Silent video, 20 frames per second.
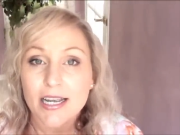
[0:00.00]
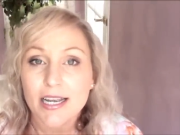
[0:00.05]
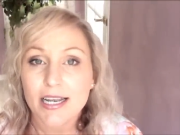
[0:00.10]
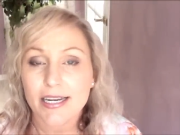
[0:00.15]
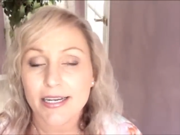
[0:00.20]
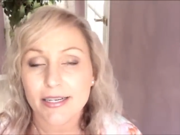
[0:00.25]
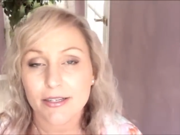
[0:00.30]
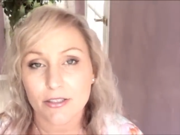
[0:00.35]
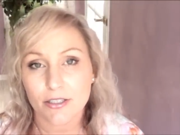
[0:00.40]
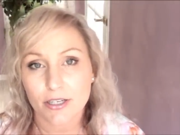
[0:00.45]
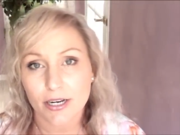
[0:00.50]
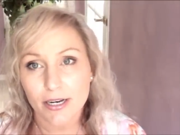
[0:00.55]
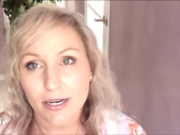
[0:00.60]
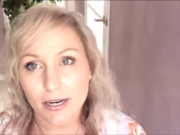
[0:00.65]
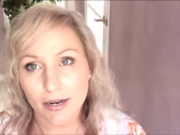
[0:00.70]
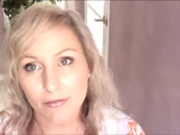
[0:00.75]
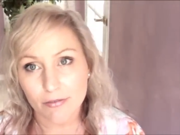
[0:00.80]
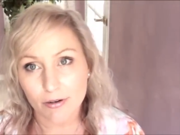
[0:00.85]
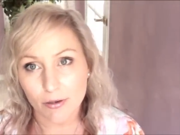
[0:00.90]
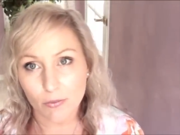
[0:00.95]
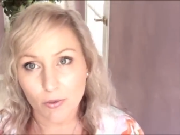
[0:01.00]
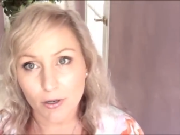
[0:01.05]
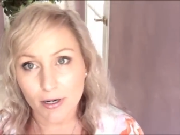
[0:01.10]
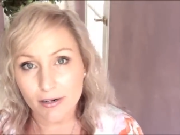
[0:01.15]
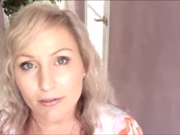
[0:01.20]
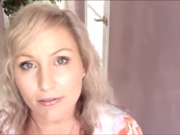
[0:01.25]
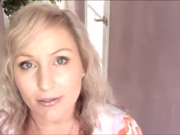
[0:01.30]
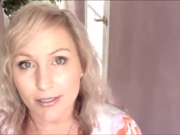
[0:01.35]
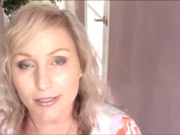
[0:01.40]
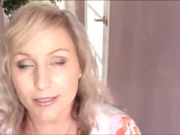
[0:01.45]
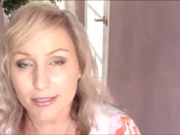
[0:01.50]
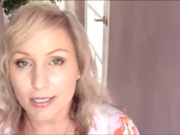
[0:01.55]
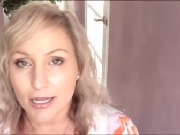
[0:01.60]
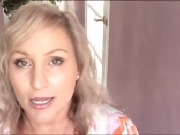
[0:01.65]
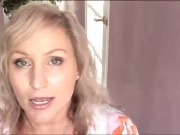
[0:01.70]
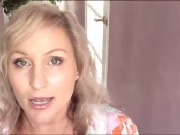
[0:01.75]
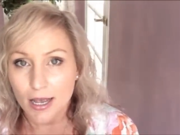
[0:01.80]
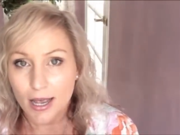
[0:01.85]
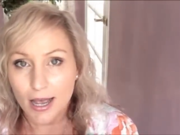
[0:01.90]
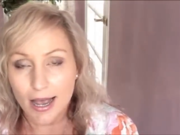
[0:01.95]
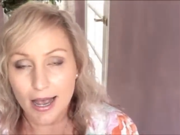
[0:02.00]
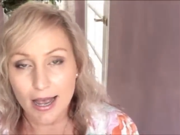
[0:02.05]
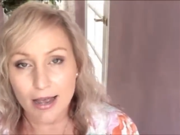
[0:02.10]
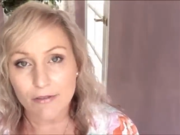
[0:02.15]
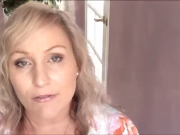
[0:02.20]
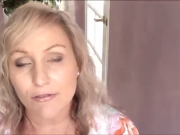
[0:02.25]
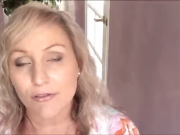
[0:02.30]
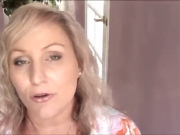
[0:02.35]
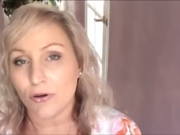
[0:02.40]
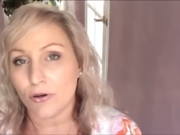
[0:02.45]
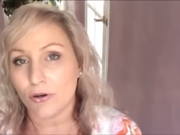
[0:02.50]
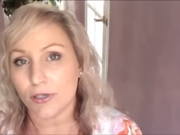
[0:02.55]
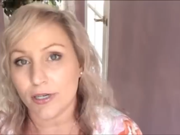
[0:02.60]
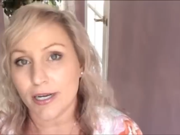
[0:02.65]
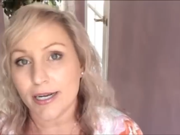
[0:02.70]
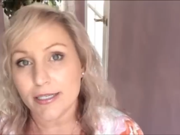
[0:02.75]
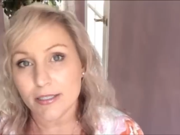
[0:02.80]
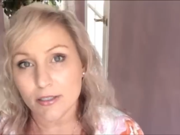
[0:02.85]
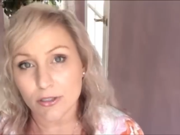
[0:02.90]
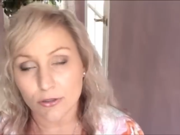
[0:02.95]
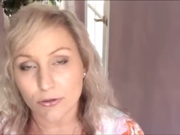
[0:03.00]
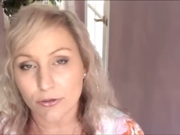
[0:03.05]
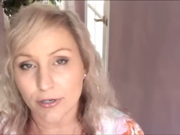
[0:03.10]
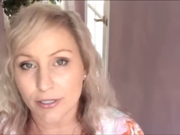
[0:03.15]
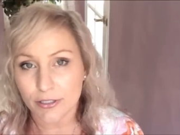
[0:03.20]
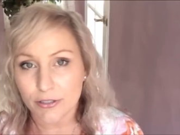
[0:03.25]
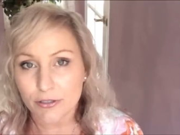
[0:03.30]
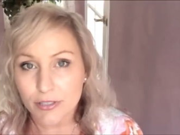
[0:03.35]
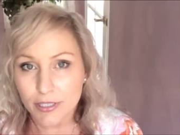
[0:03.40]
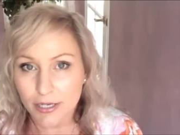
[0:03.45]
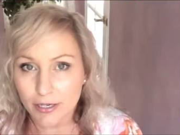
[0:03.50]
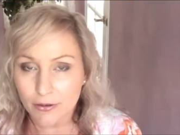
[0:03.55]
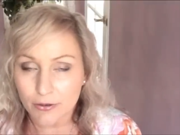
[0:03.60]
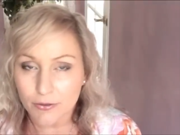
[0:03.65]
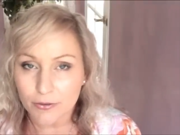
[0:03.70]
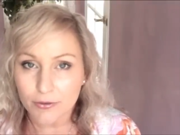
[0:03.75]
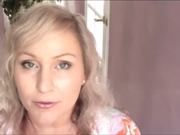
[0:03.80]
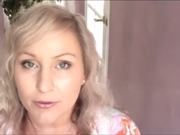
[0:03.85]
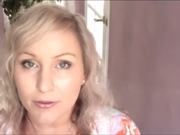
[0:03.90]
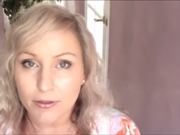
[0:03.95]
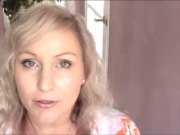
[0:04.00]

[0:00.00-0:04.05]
Each and every one of us have got a story to tell,